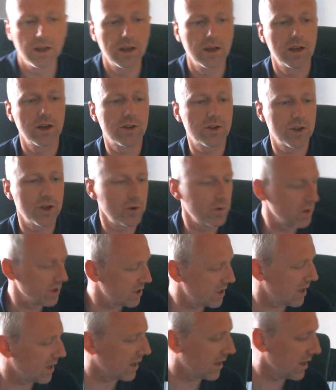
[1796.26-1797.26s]
as soon
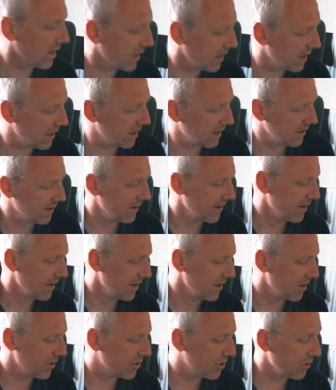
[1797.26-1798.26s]
as I
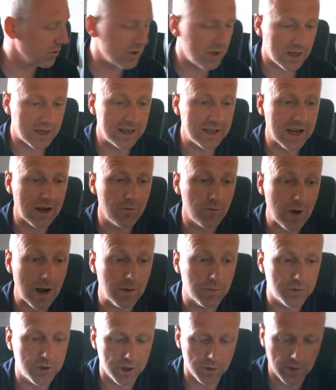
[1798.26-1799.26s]
can get
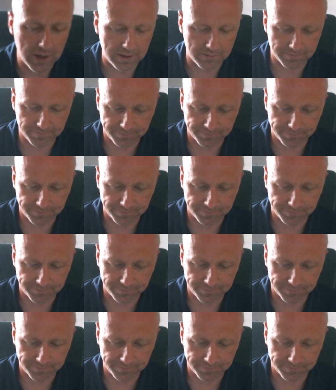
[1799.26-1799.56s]
round to it.